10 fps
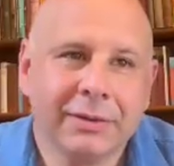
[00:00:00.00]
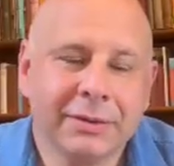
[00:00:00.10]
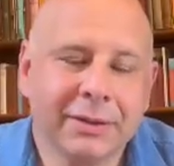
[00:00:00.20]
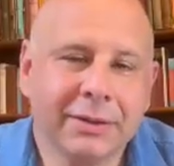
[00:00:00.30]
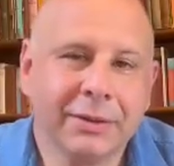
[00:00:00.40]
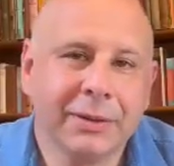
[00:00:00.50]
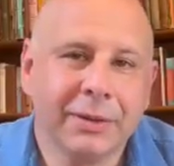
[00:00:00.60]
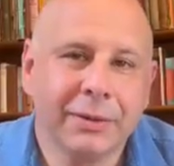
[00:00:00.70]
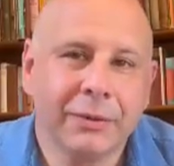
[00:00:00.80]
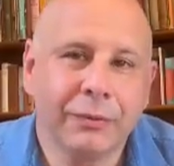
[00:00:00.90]
to
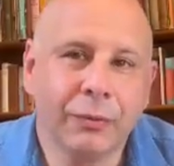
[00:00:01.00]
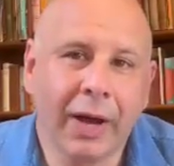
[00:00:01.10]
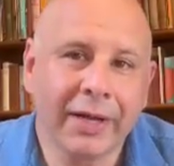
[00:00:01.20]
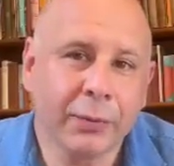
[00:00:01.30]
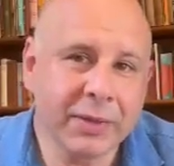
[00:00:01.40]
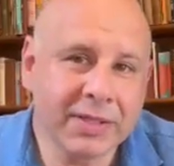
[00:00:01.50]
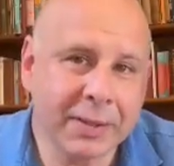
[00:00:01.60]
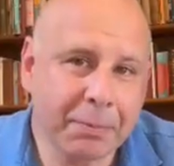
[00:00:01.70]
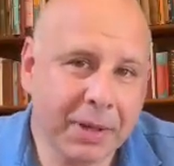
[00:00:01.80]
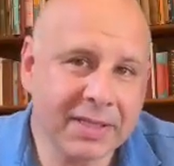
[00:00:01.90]
write with
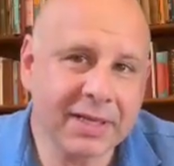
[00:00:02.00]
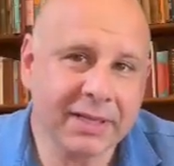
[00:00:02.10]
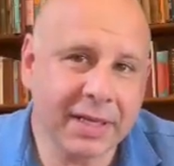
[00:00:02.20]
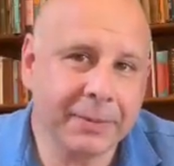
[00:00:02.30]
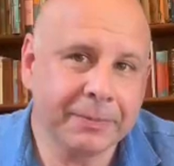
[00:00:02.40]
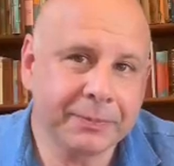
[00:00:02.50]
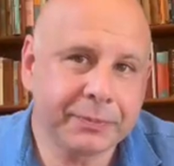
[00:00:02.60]
simplicity.